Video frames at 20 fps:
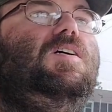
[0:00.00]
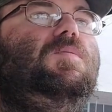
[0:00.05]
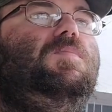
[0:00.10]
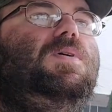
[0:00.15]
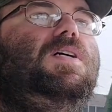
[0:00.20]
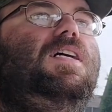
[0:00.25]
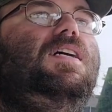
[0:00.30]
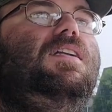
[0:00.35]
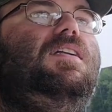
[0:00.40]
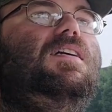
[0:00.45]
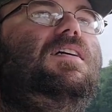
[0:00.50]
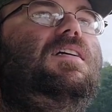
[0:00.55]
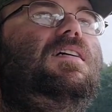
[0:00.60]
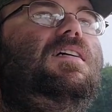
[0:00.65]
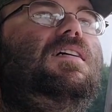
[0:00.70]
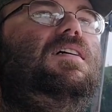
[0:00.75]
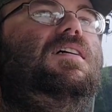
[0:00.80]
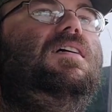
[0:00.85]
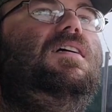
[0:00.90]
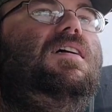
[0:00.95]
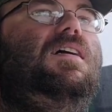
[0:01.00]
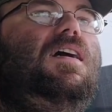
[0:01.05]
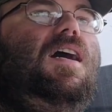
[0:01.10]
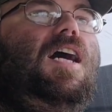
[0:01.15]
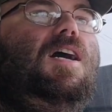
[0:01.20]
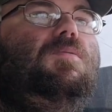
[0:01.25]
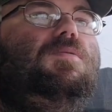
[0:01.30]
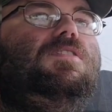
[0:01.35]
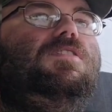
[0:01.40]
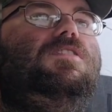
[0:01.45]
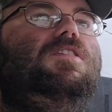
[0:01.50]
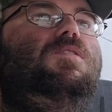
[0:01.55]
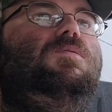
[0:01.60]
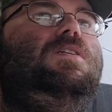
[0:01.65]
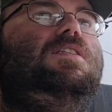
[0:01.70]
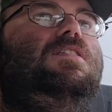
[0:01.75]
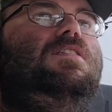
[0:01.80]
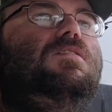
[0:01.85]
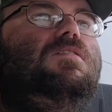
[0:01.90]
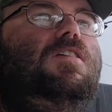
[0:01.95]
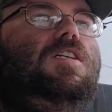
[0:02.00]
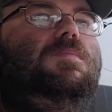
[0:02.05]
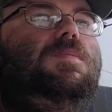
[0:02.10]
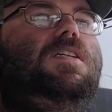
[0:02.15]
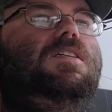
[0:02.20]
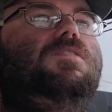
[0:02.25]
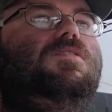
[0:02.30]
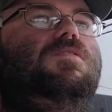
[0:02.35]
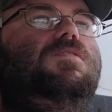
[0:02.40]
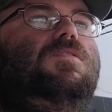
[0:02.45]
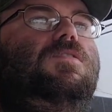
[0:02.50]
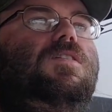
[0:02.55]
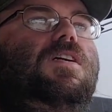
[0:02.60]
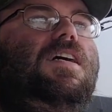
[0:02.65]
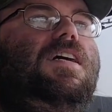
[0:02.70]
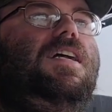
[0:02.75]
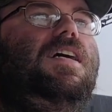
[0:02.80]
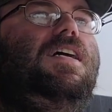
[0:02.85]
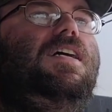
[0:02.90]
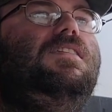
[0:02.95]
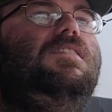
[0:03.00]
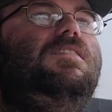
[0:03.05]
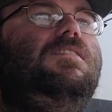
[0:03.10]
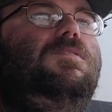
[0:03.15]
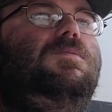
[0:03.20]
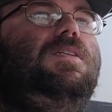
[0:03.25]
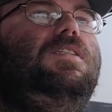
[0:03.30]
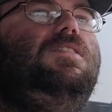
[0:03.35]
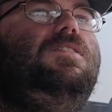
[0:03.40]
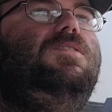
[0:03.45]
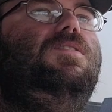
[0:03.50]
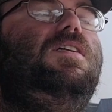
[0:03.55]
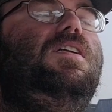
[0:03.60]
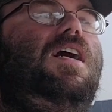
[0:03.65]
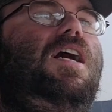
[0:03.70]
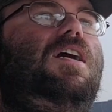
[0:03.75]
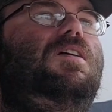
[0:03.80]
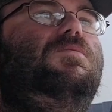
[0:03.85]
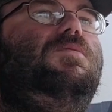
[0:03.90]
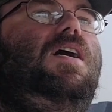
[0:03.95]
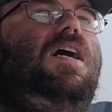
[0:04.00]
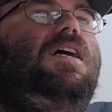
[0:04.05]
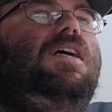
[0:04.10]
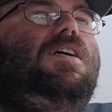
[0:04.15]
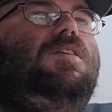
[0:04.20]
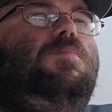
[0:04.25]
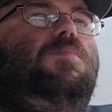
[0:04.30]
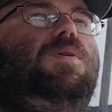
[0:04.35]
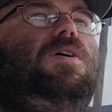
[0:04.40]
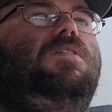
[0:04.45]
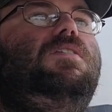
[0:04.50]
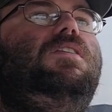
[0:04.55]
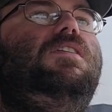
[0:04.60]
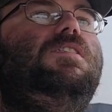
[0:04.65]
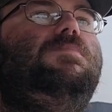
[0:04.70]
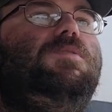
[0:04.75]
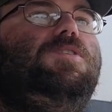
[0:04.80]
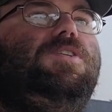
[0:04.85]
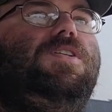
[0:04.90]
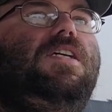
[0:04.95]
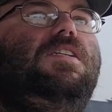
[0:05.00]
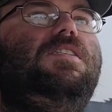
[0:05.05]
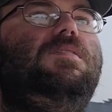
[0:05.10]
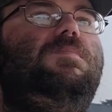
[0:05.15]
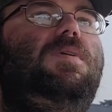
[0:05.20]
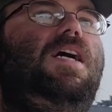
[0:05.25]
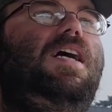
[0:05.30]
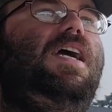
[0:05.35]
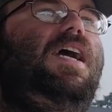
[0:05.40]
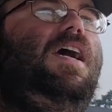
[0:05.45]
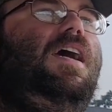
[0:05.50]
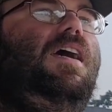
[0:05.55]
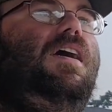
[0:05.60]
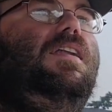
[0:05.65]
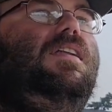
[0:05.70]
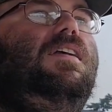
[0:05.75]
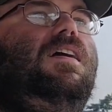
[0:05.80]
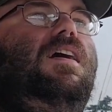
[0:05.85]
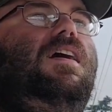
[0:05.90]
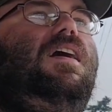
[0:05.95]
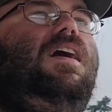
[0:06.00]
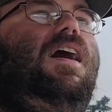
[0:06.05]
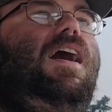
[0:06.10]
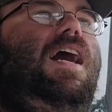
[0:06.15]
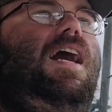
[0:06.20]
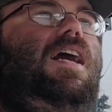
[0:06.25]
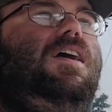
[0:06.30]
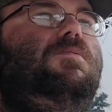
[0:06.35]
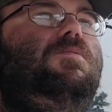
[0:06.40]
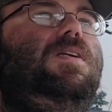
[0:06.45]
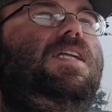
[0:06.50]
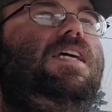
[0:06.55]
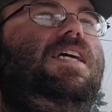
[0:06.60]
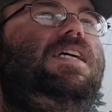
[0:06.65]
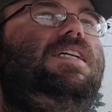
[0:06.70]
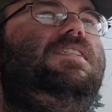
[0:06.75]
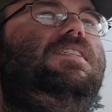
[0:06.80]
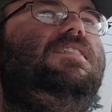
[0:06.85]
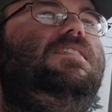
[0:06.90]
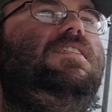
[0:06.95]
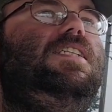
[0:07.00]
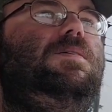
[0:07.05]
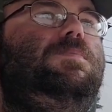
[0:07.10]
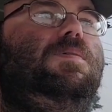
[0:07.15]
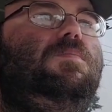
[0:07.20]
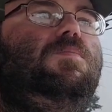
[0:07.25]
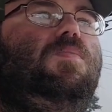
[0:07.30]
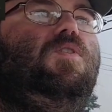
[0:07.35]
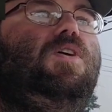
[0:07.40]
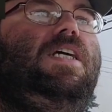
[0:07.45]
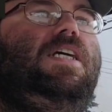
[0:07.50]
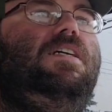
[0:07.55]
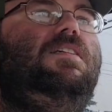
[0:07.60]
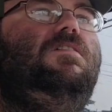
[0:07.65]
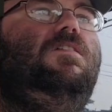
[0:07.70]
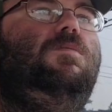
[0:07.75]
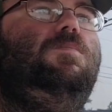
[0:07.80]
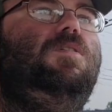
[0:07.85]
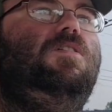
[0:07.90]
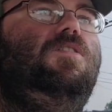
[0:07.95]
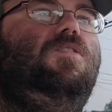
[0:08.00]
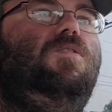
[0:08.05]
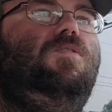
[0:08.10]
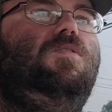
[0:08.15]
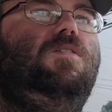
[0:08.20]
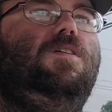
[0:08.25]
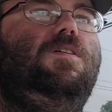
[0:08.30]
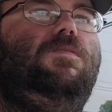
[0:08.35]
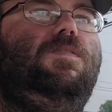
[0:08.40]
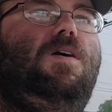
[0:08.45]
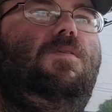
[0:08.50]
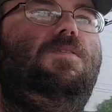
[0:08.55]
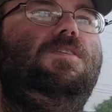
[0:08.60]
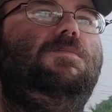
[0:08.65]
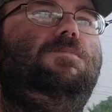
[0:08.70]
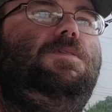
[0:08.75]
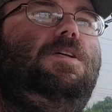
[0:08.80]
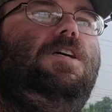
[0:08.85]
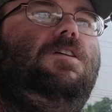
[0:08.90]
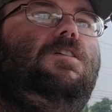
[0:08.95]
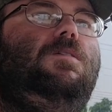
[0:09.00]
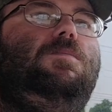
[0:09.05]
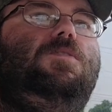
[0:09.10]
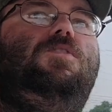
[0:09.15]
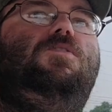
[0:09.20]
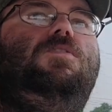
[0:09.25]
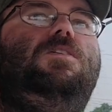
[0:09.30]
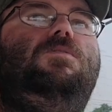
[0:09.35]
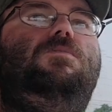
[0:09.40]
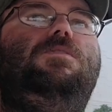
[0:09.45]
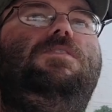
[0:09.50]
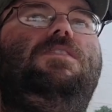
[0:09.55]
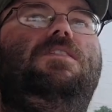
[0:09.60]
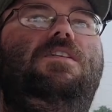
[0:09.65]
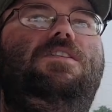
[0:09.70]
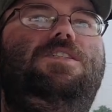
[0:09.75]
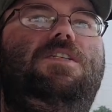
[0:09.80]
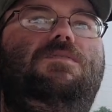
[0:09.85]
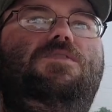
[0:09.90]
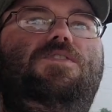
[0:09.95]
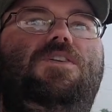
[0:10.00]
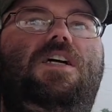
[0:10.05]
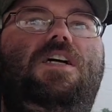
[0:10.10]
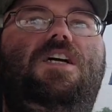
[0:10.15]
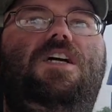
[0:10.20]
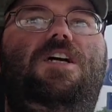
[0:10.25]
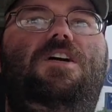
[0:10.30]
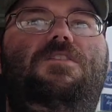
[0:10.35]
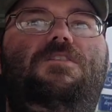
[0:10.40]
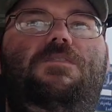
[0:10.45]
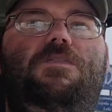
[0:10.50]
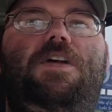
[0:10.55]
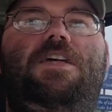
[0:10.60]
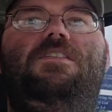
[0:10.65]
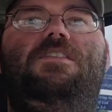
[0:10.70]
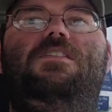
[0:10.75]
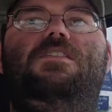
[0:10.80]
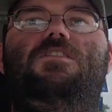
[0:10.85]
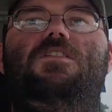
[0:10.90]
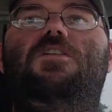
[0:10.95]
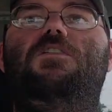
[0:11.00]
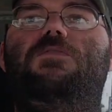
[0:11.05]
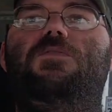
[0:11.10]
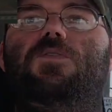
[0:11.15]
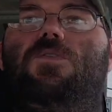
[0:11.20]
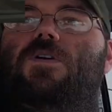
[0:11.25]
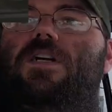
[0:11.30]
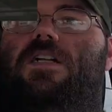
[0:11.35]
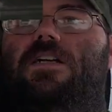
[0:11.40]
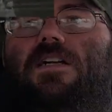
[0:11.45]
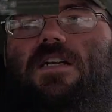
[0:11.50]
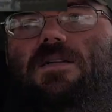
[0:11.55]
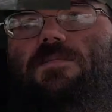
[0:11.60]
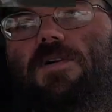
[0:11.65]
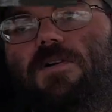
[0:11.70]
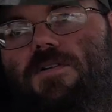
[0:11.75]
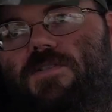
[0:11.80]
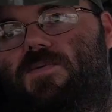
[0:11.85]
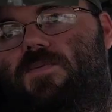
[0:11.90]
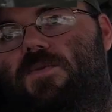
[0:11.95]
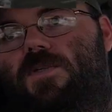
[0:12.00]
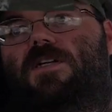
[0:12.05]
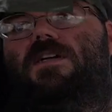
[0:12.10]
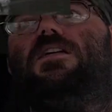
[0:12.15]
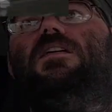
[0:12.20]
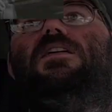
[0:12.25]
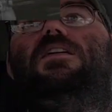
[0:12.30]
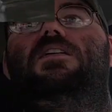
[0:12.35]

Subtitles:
But I was so enthralled by the story. I got so into it. I could build these machines in my head. I would eat, sleep, and breathe Armored Core. If I wasn't playing Armored Core, it was Legend of Dragoon, Phantasy Star 4, and Kingdom Hearts 1.